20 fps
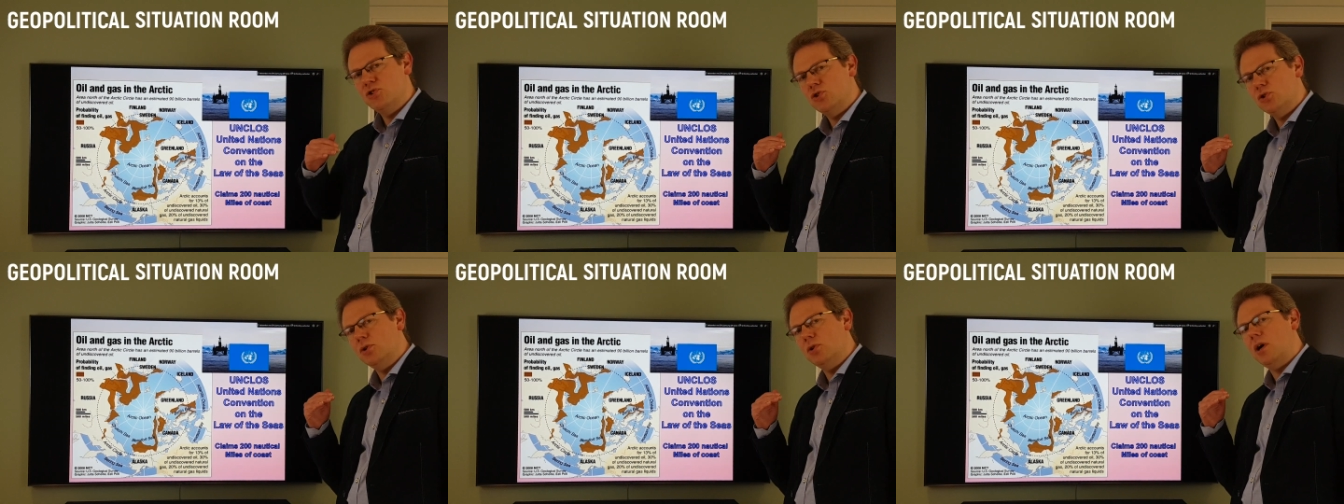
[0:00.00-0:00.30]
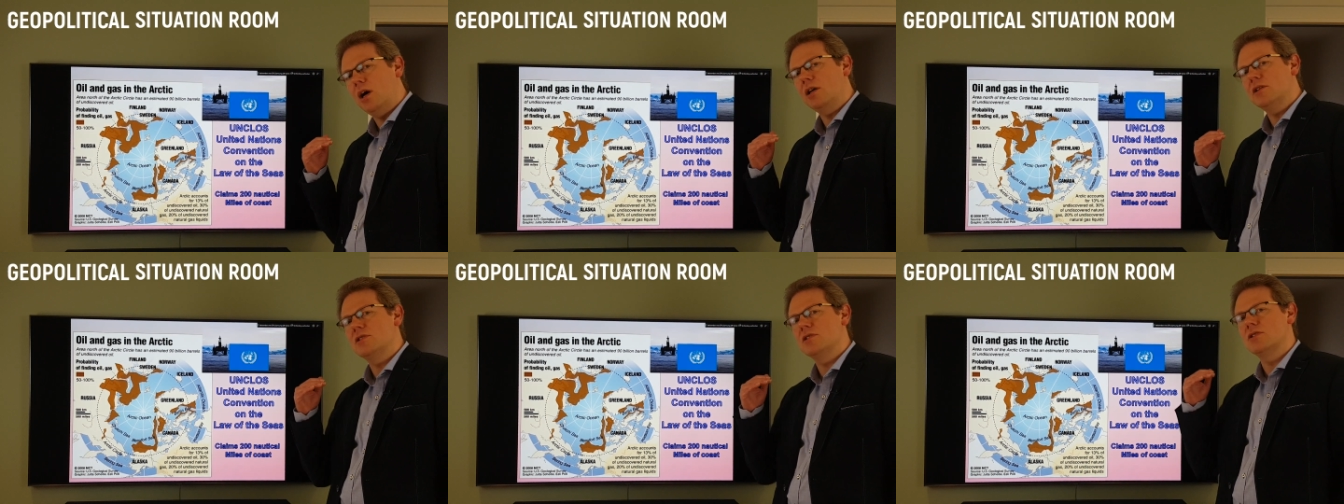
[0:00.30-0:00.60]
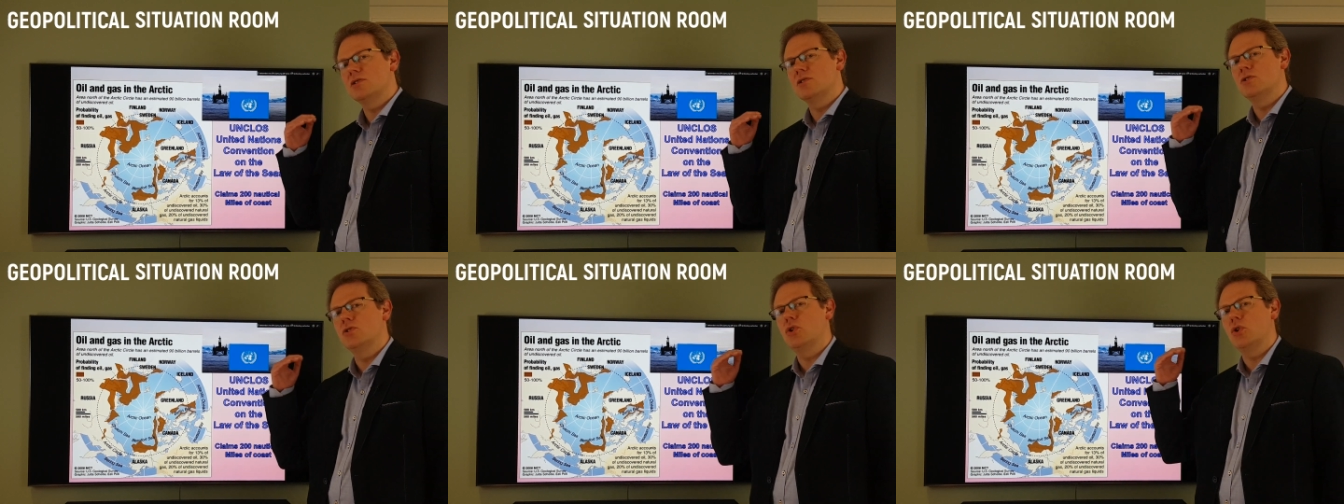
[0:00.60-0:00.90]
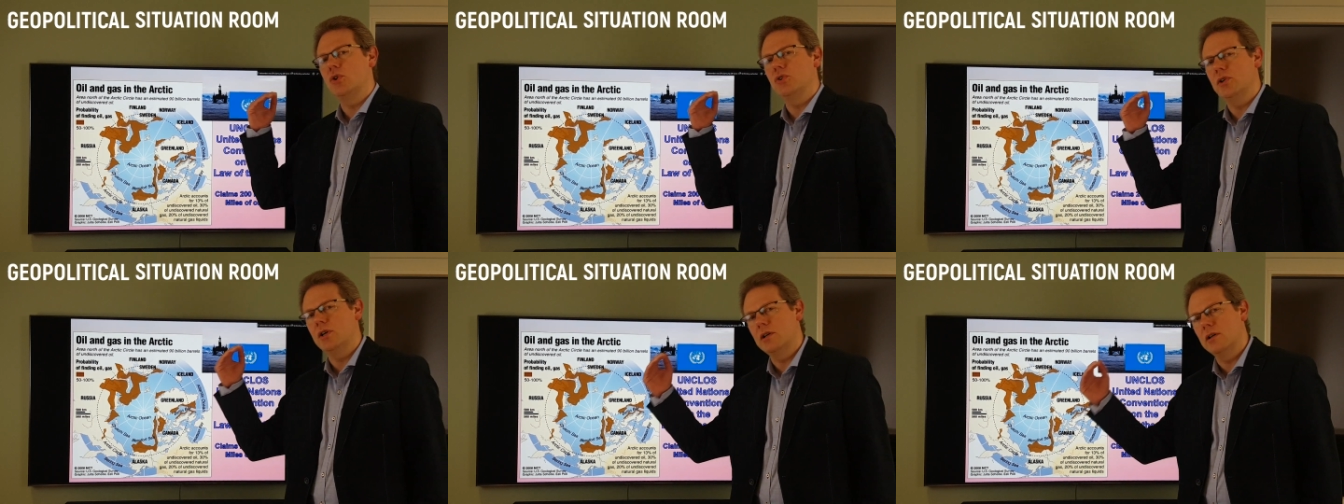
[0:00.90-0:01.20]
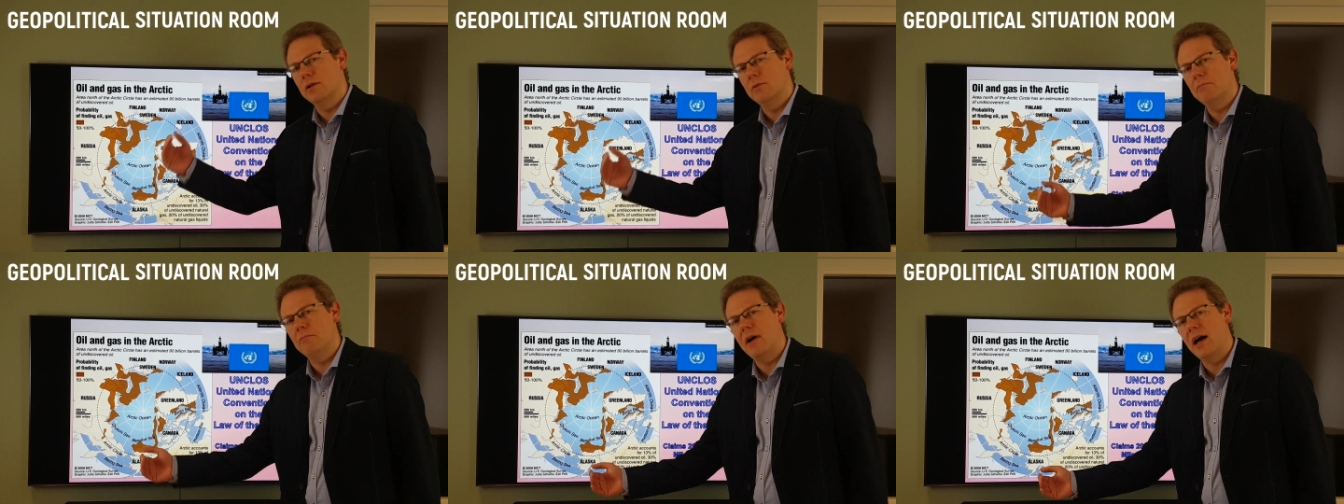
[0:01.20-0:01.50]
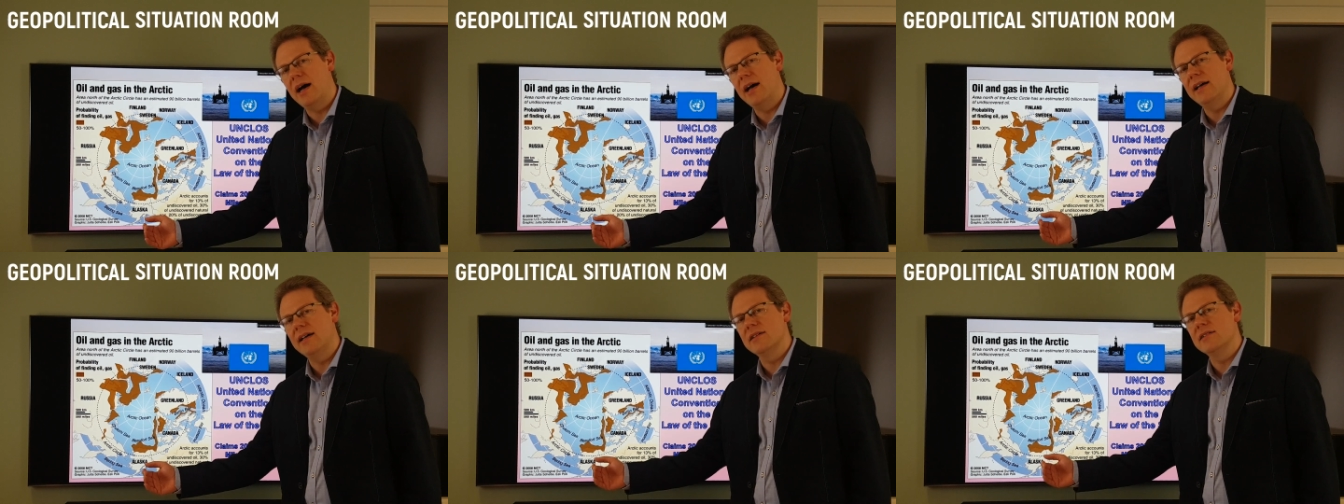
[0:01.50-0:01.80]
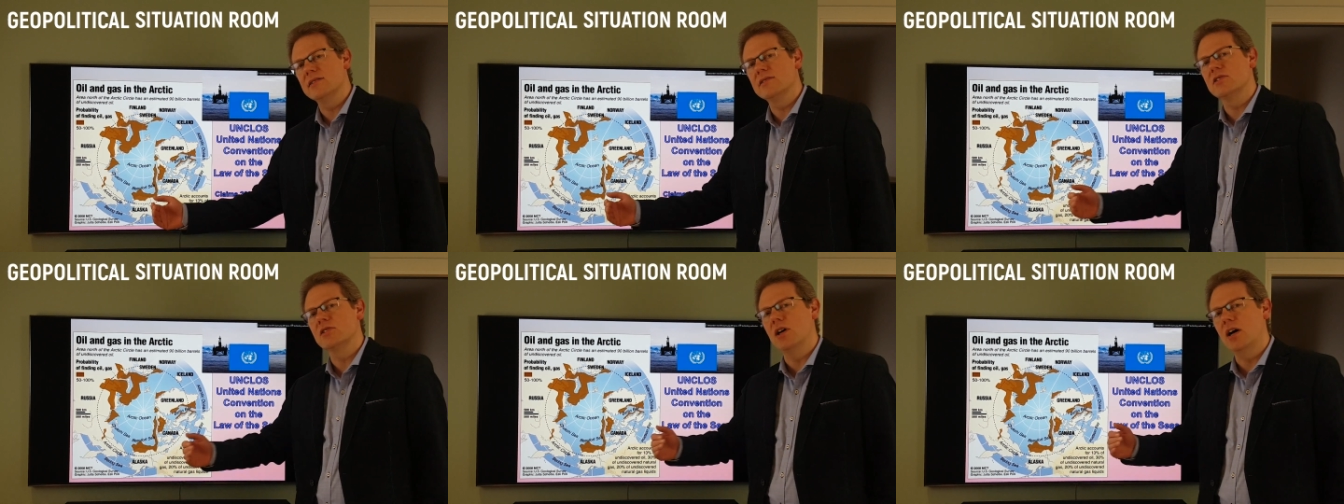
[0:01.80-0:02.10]
200 nautical
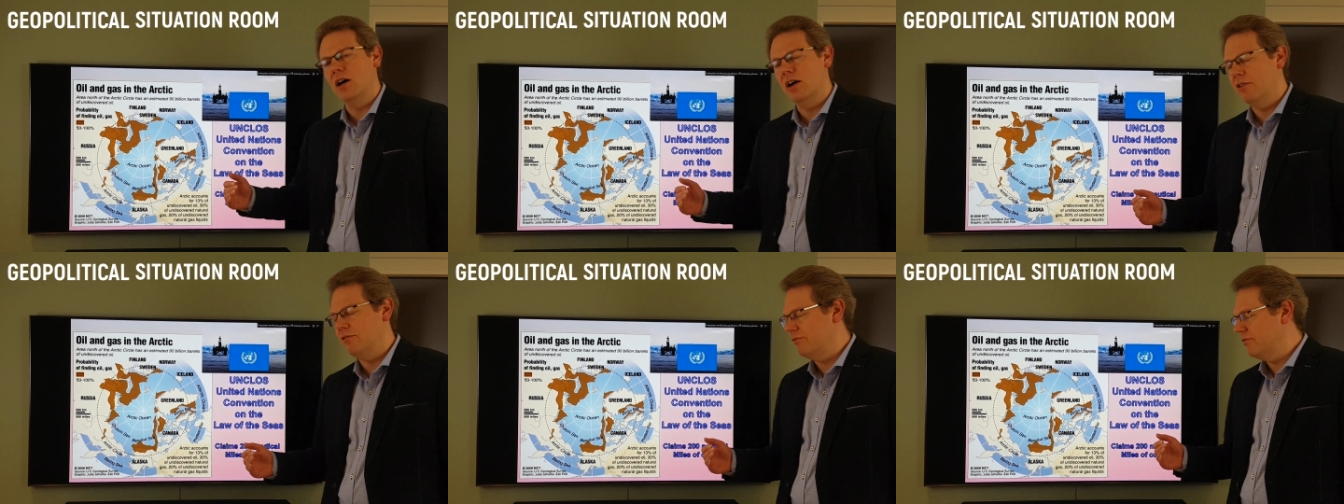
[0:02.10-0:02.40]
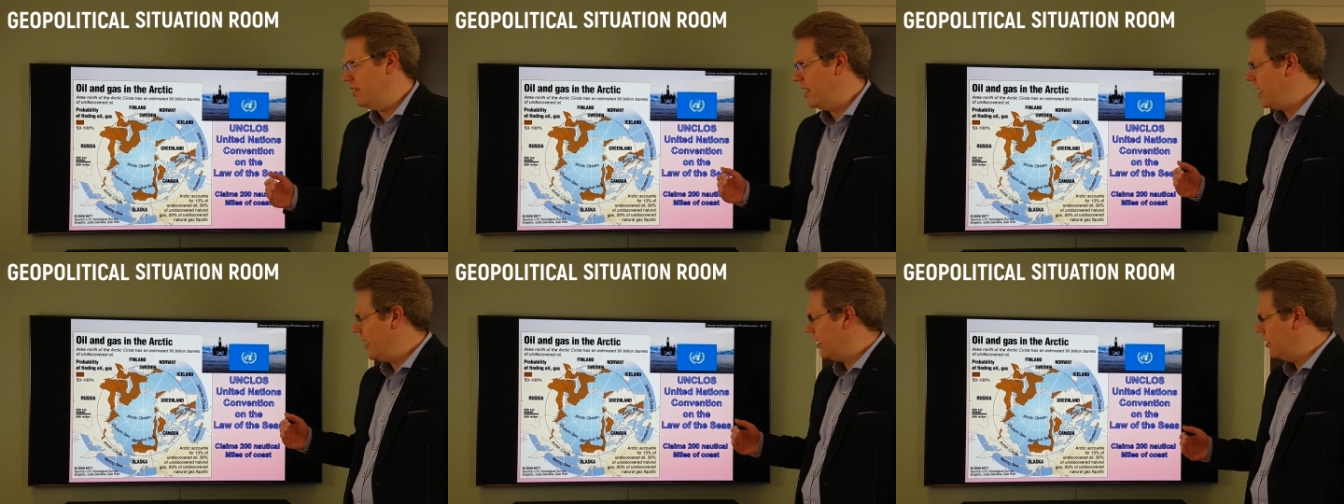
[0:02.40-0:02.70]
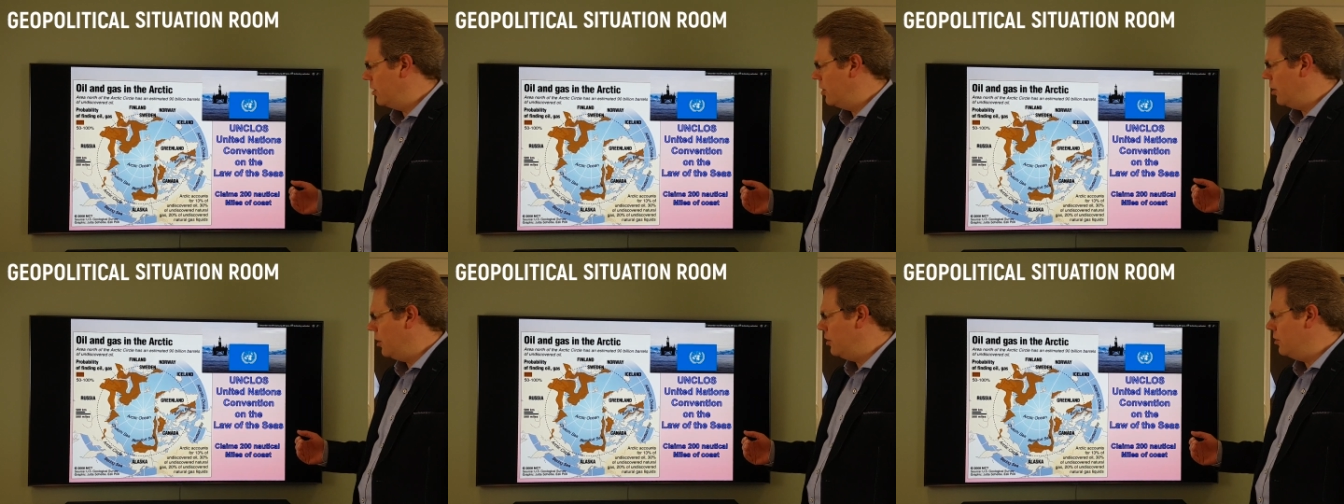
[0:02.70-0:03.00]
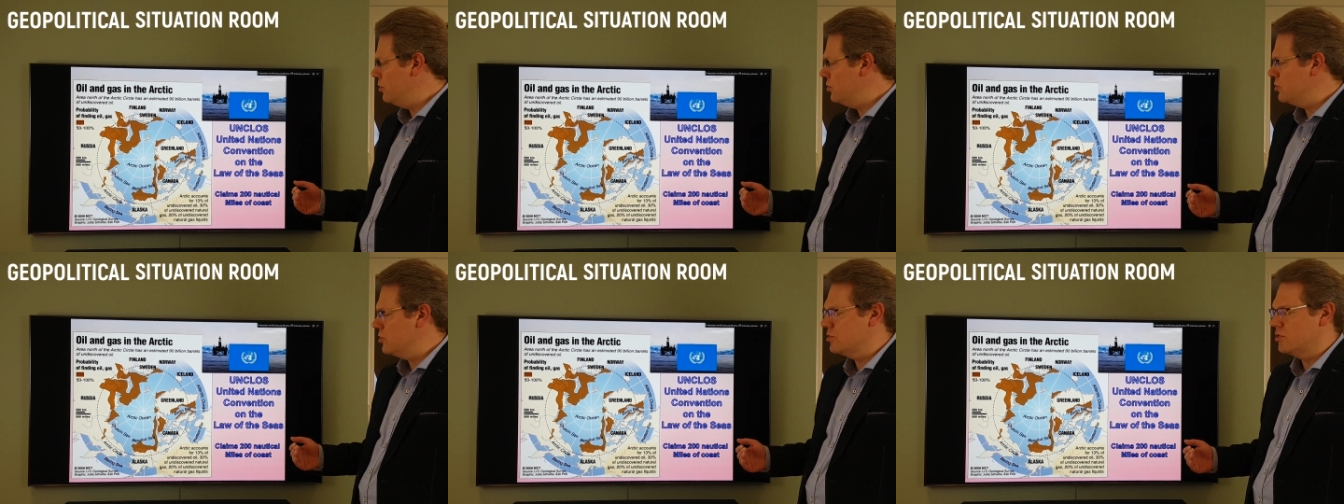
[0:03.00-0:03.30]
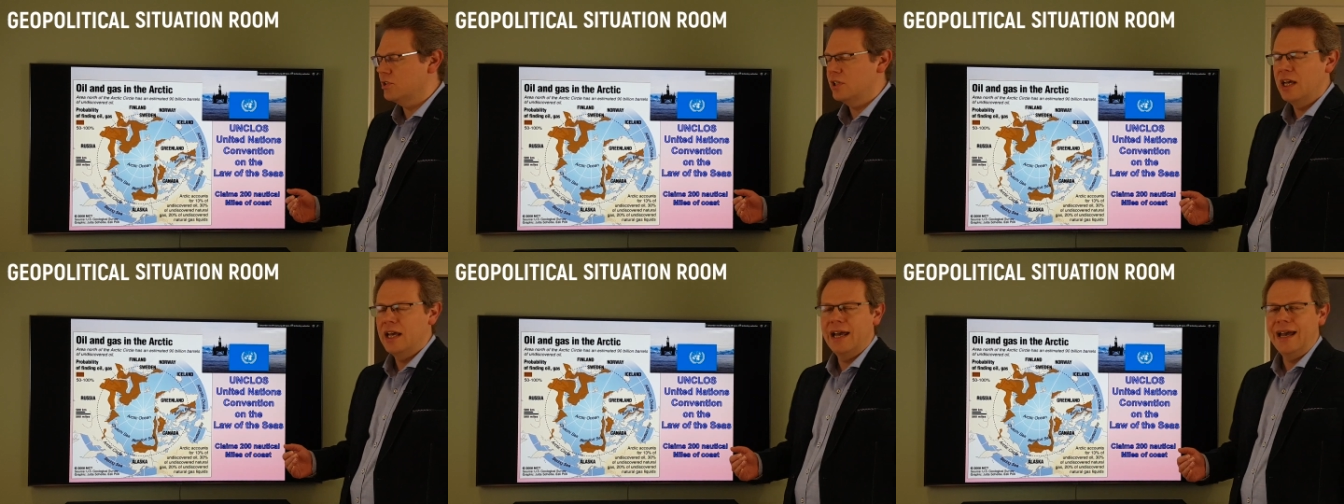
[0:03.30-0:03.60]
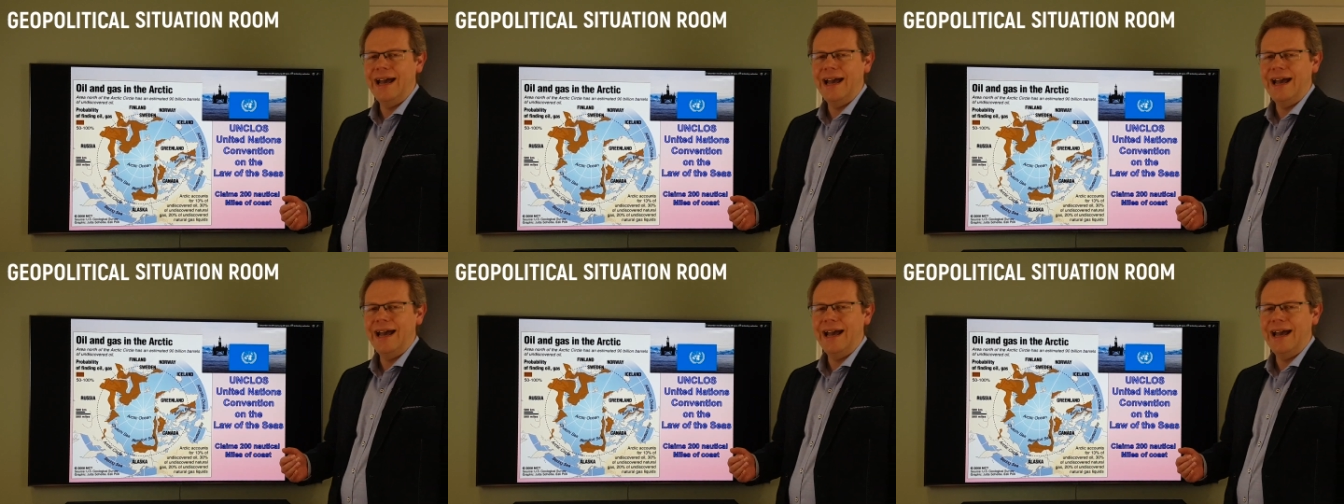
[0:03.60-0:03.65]
miles of their coast